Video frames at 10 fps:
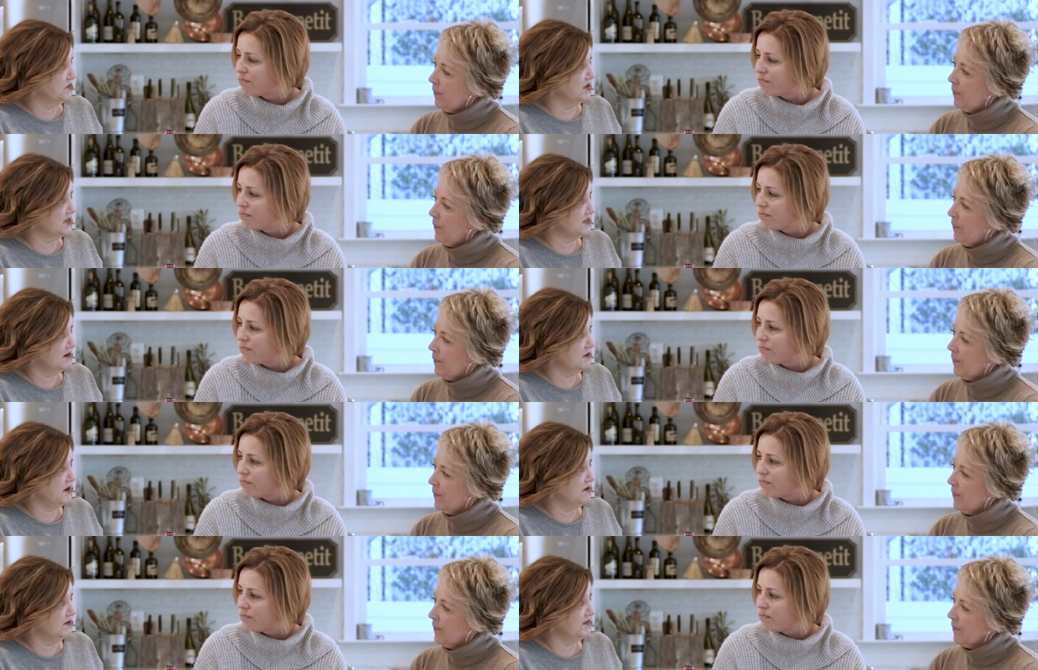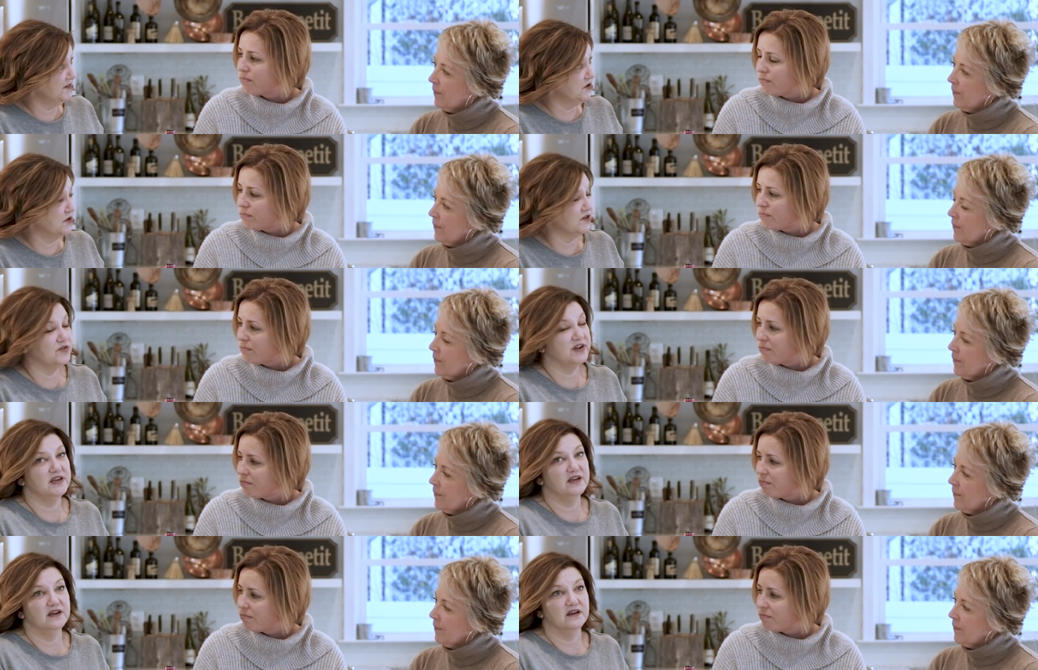Speaker 1: what we were going to talk about if you are
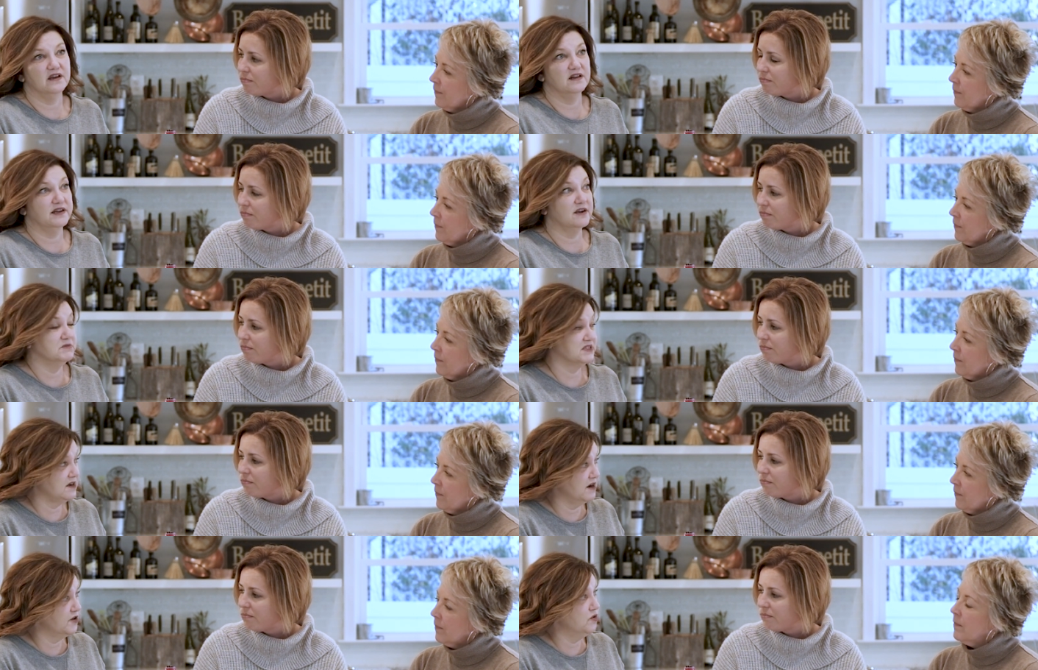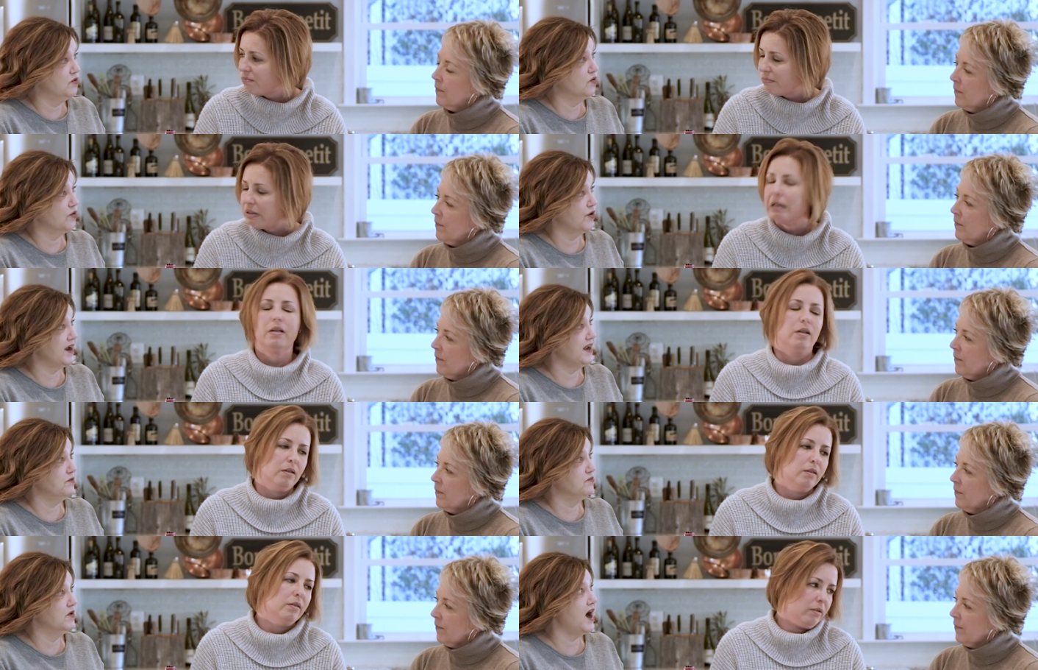drinking like a Moscato or
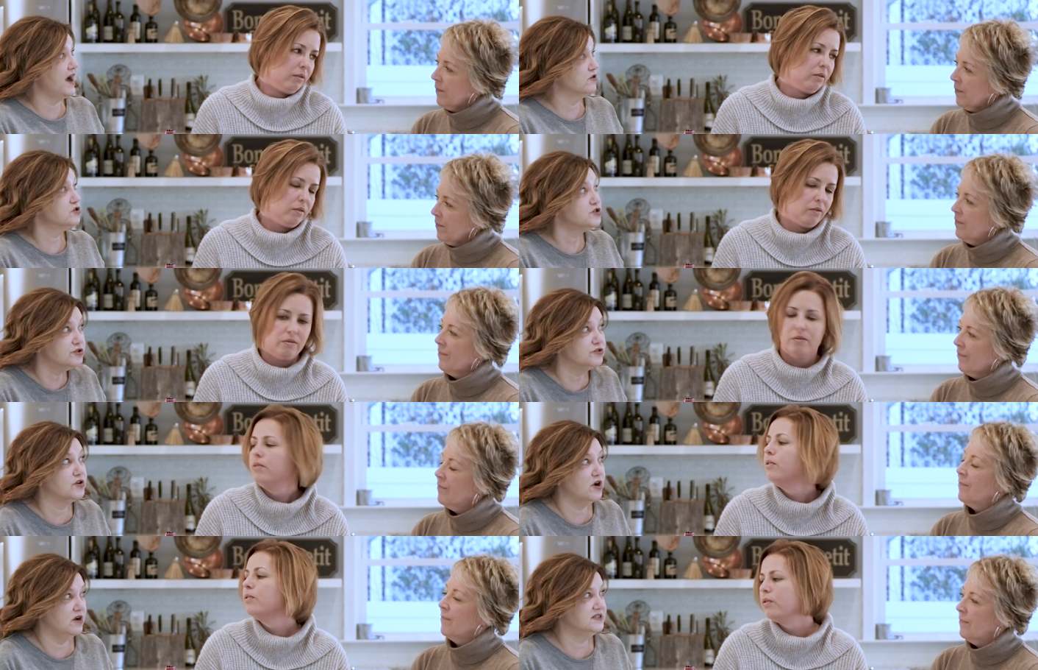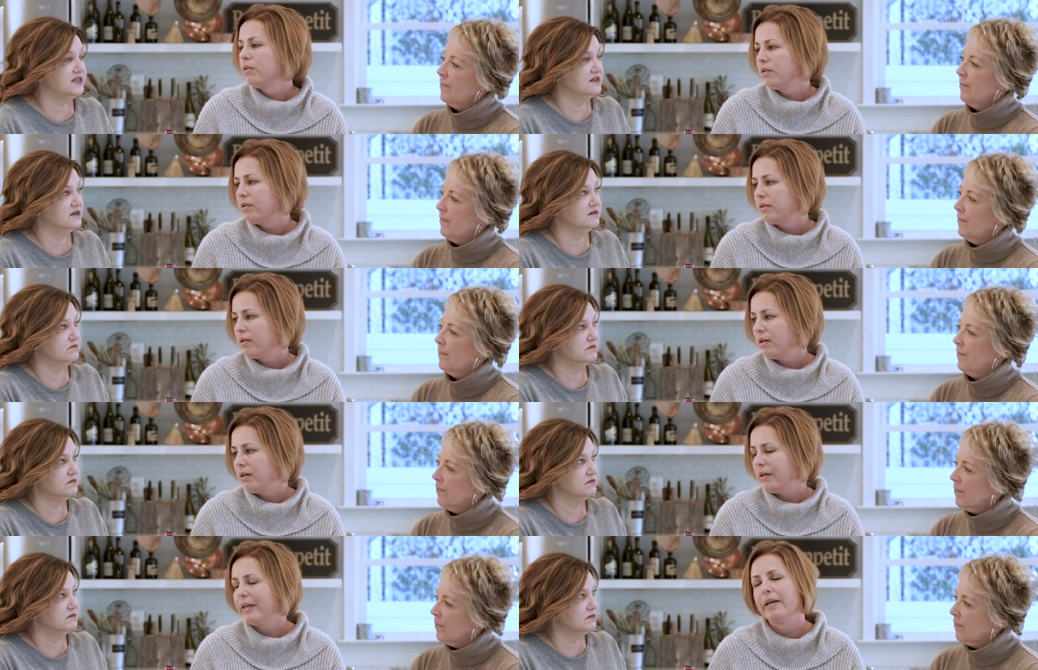a higher sugar contented
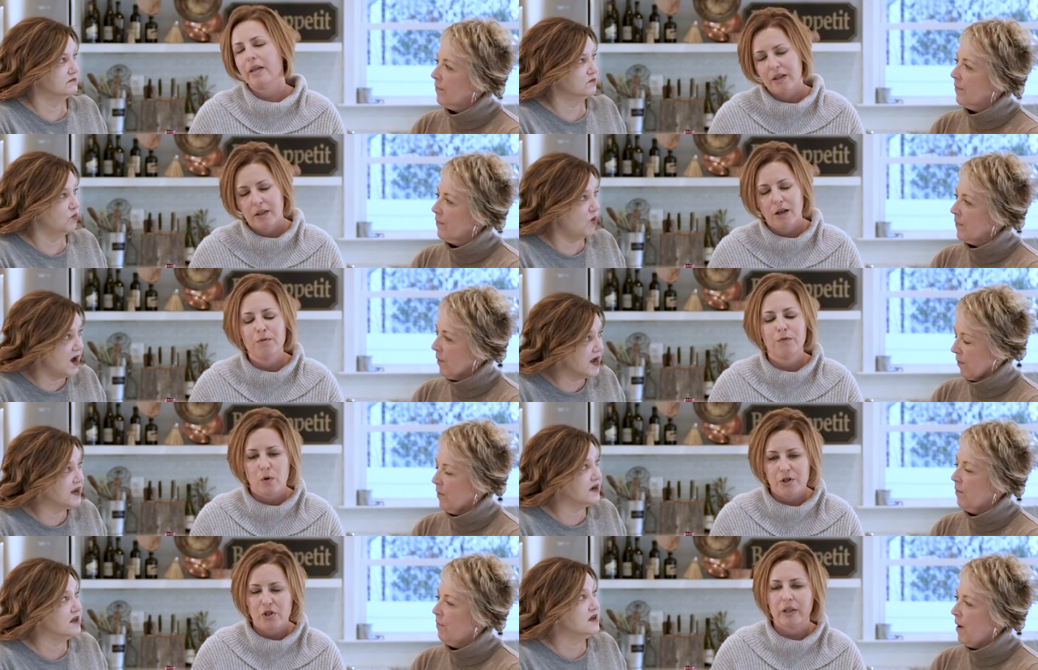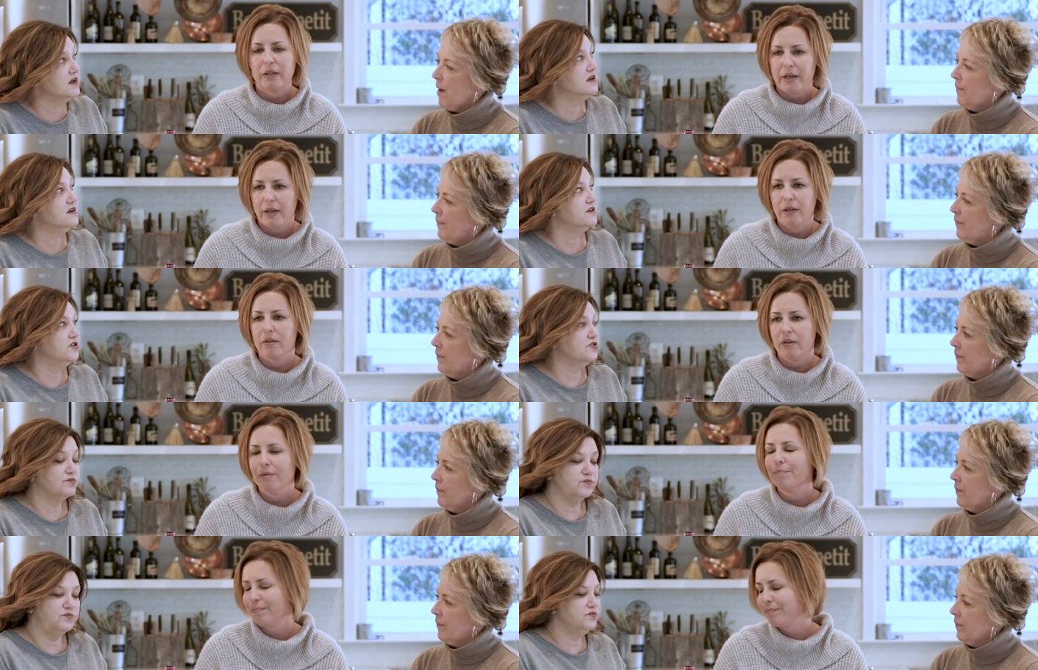
Speaker 2: yeah, wine. Unfortunately,
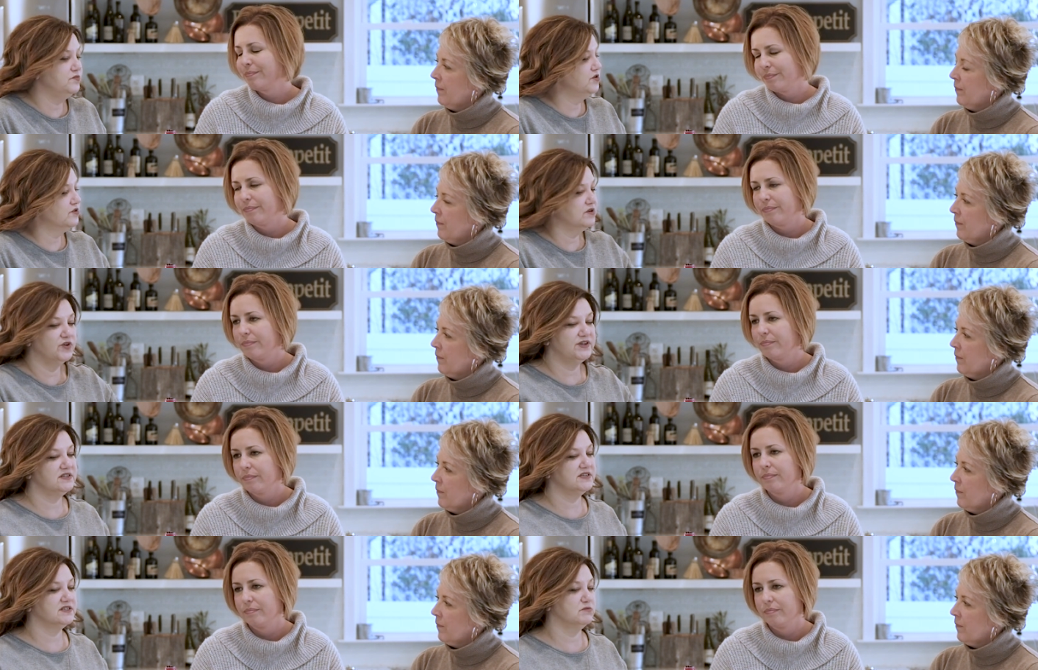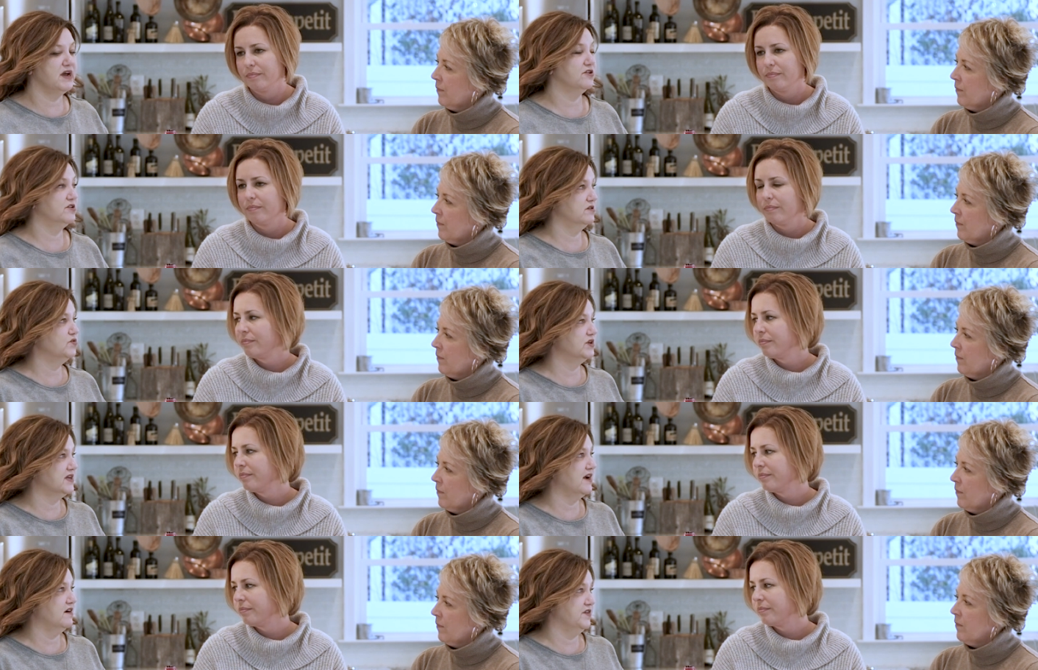
Speaker 1: you're you're going to it doesn't matter you're going
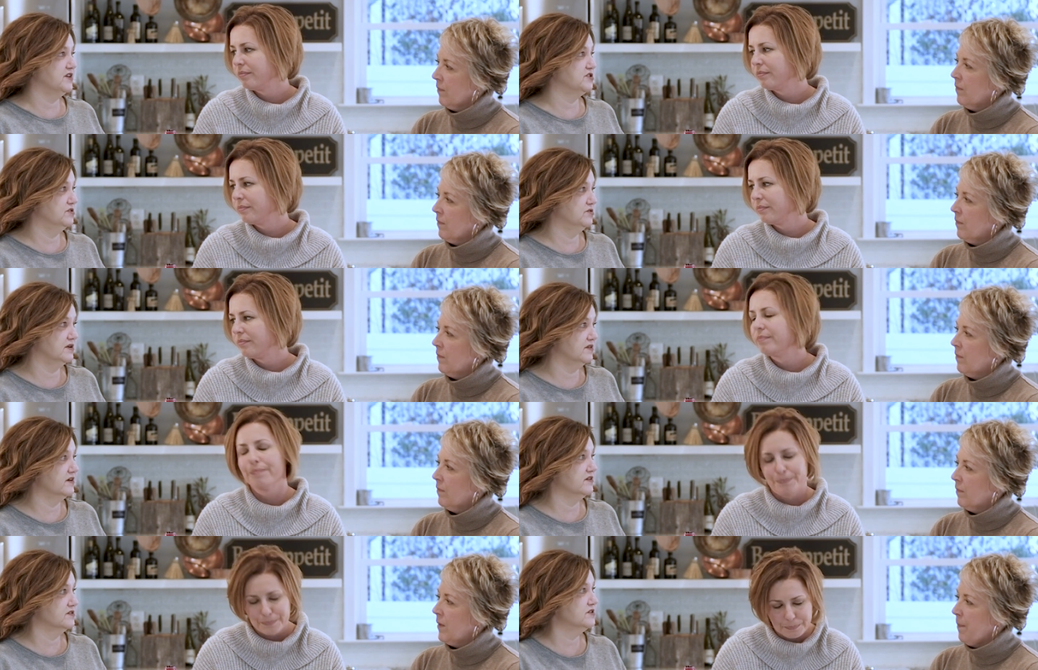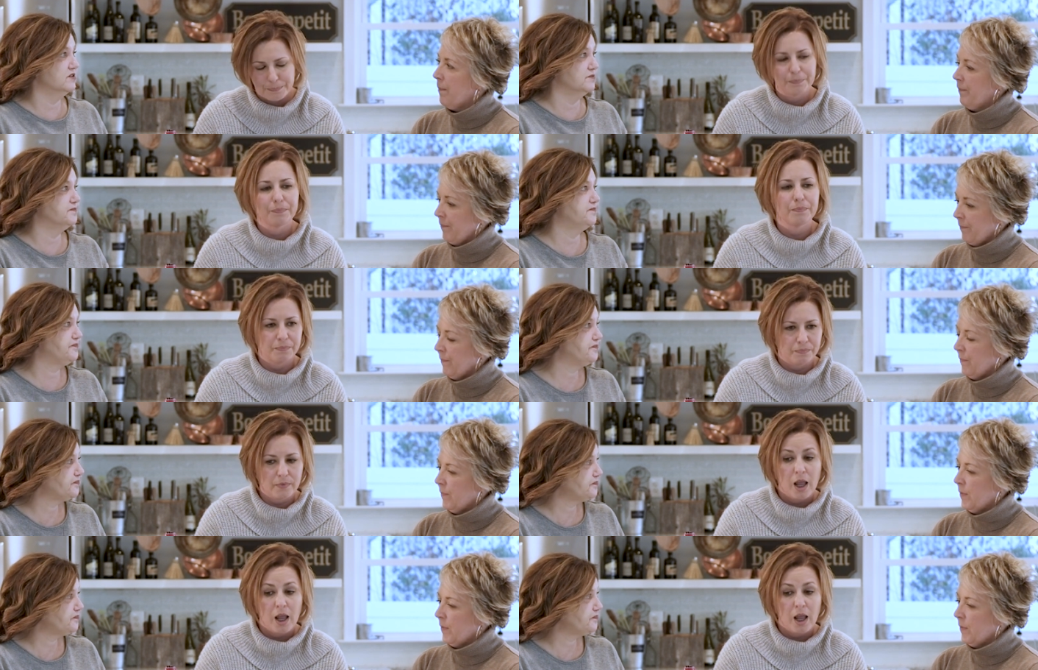to have that sugar in there yep. so mm -hmm,
Speaker 2: mm